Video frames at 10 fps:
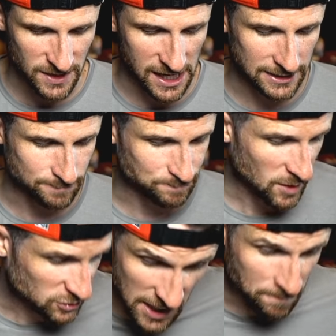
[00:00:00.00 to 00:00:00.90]
So
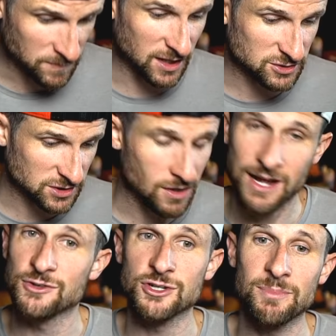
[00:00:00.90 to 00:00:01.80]
yeah, let's just go
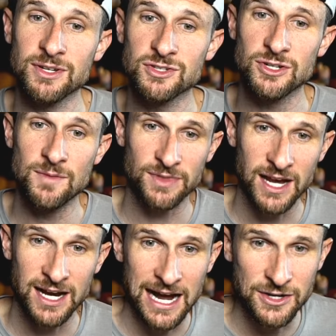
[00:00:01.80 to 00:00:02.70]
ahead and jump into it.
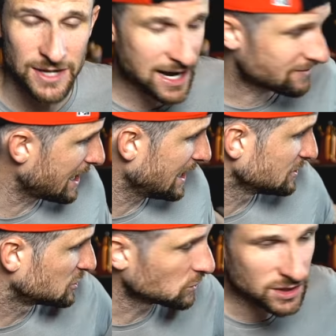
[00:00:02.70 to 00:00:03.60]
I do have
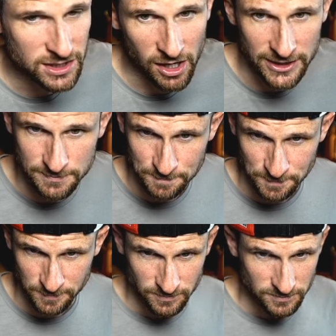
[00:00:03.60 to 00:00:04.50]
a Zooka cart.
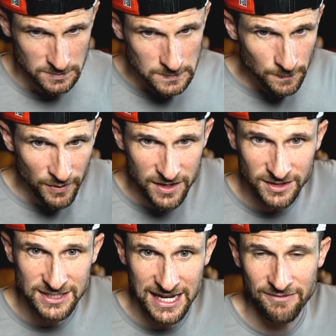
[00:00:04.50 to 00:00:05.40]
It
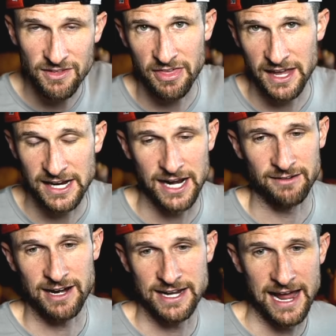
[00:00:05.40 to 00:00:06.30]
doesn't have the thing on
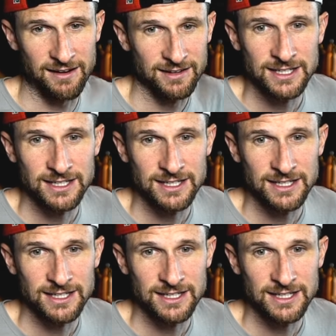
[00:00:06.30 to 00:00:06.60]
it right now,